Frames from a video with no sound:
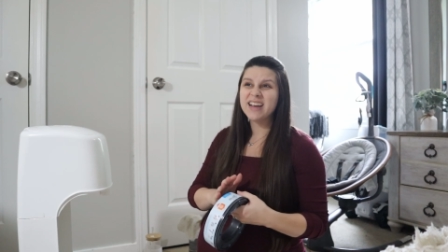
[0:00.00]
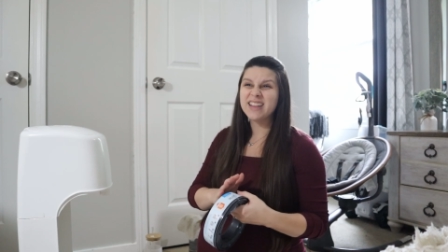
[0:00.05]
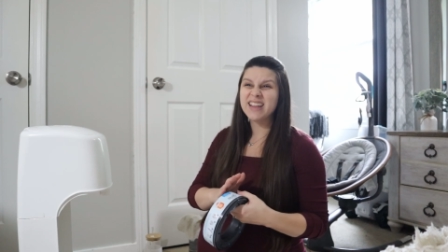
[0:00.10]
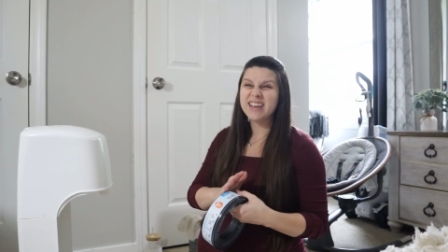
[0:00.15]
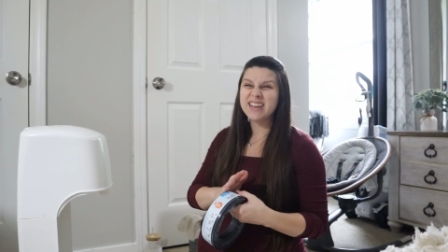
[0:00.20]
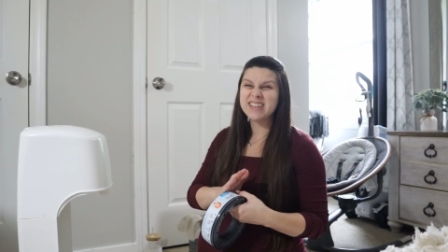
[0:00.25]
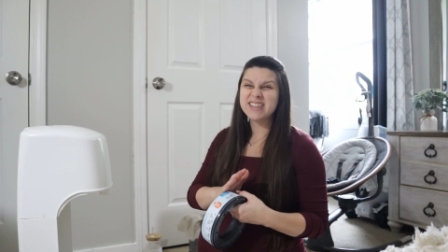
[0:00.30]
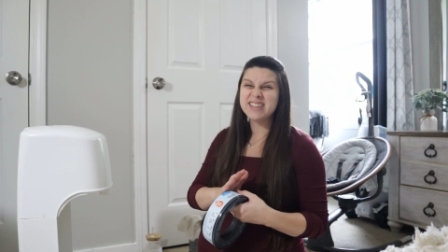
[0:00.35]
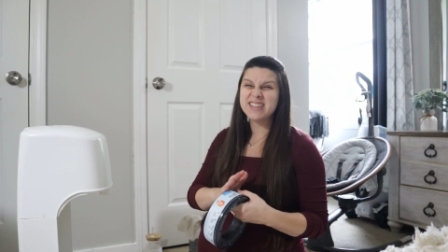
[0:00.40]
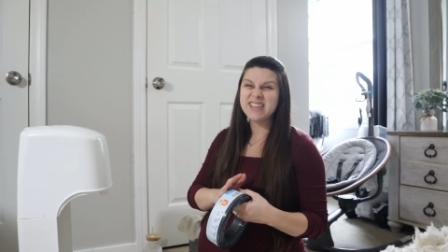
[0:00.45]
at
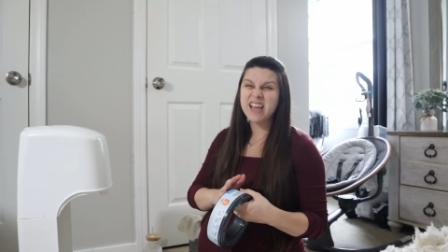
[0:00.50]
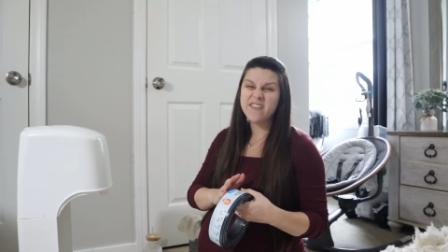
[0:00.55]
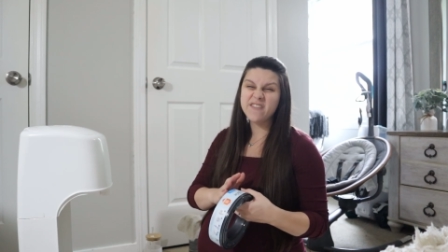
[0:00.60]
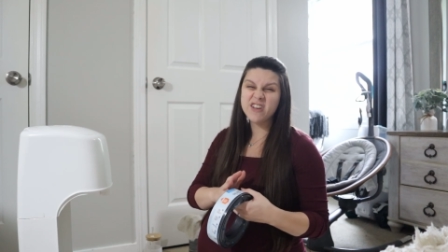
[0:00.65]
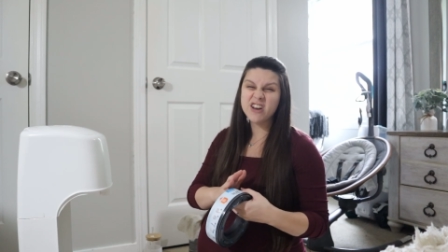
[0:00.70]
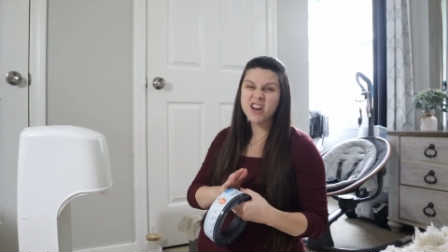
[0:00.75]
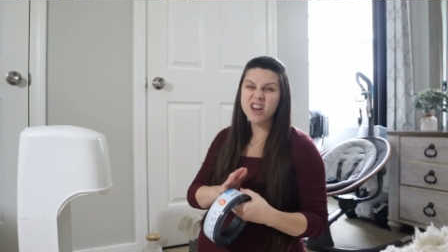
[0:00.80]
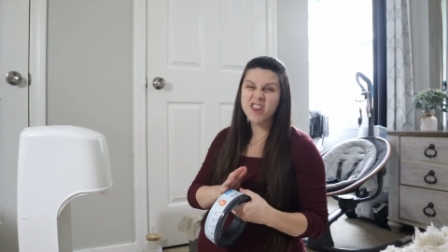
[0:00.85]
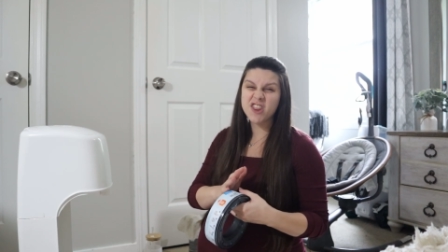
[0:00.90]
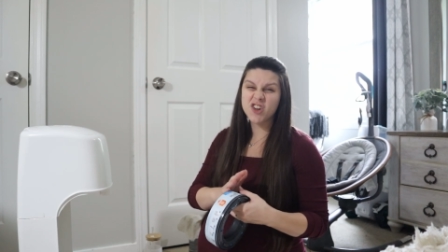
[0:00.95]
like
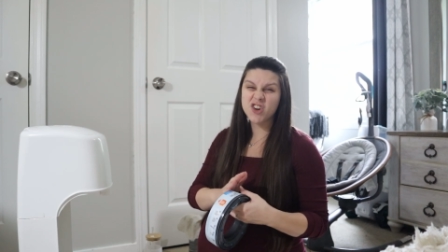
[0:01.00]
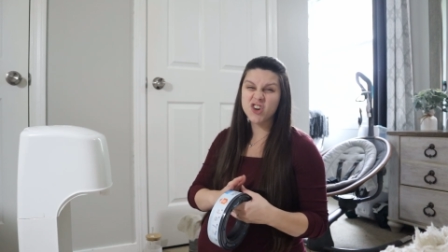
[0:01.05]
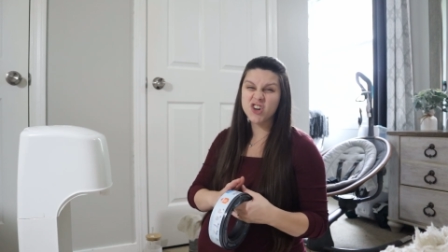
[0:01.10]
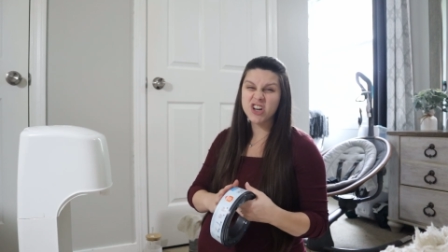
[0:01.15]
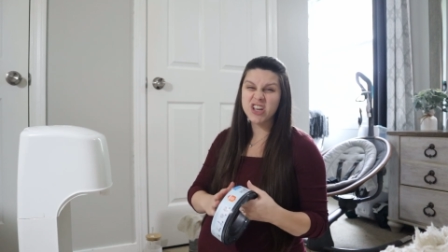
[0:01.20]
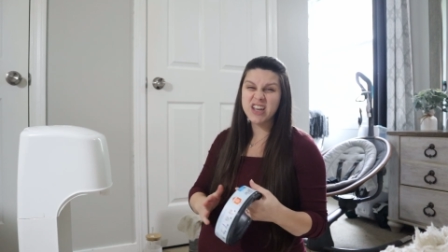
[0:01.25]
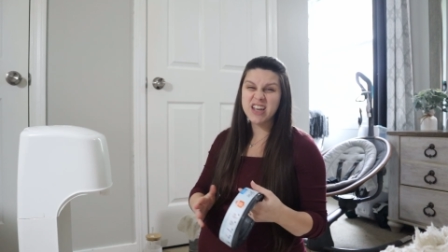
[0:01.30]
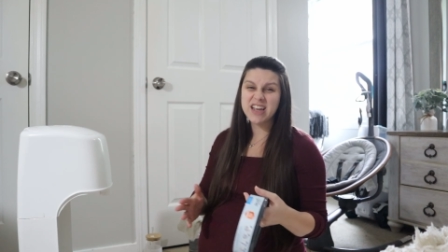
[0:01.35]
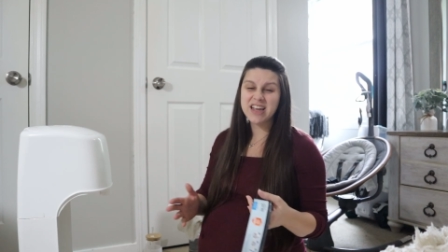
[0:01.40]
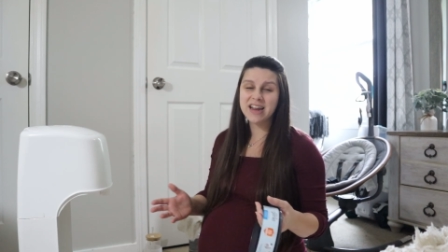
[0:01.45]

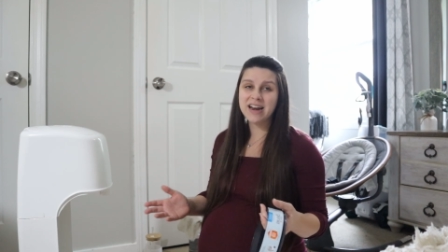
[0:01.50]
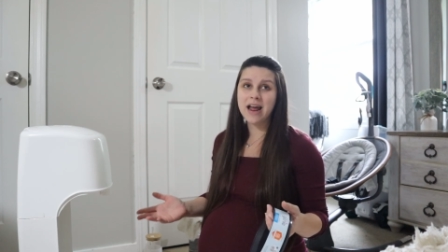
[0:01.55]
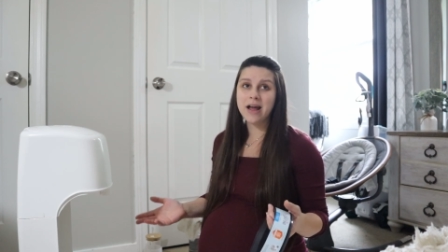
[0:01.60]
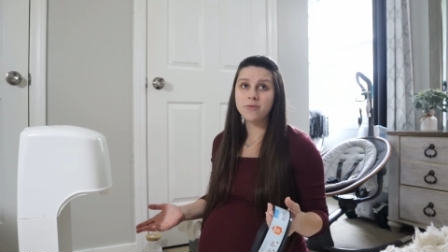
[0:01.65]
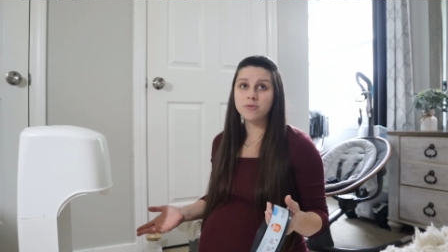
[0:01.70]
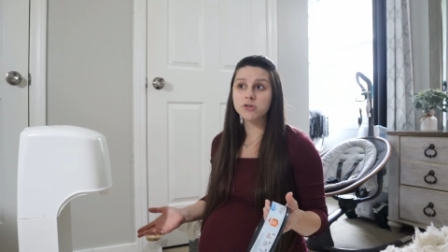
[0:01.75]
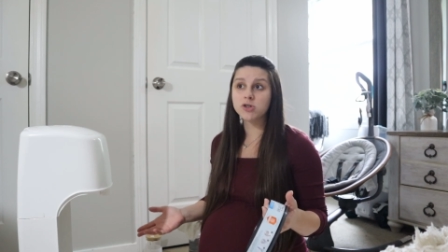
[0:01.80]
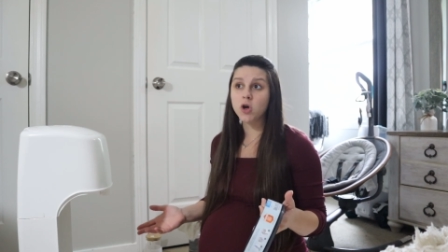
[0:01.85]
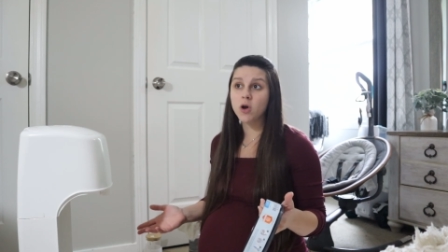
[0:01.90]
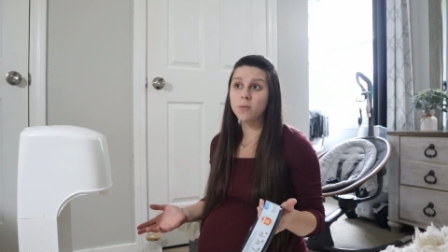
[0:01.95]
7.30 and
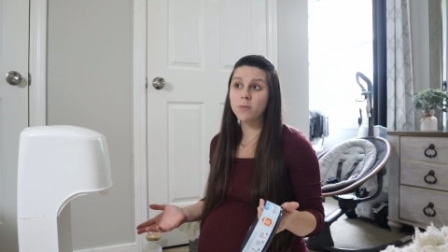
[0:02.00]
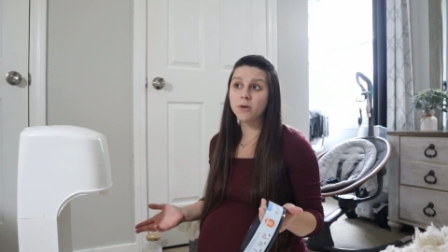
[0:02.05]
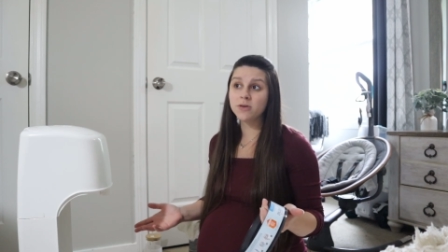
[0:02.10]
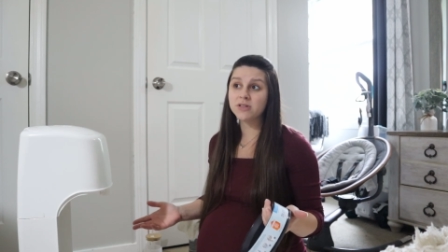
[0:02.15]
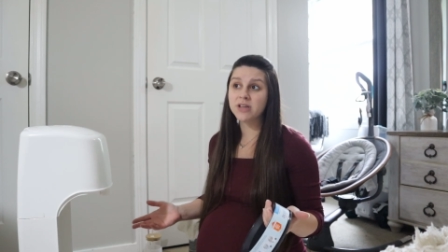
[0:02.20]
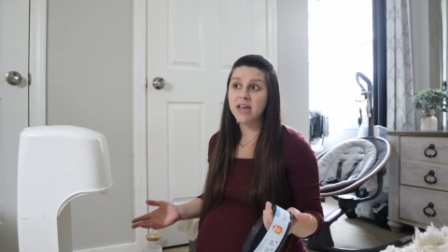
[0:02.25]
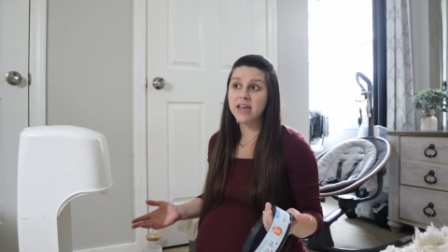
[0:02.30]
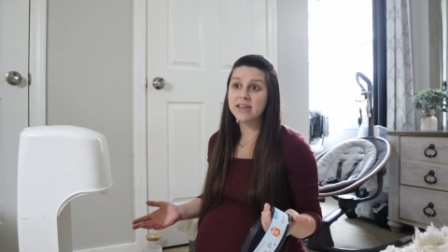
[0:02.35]
I was almost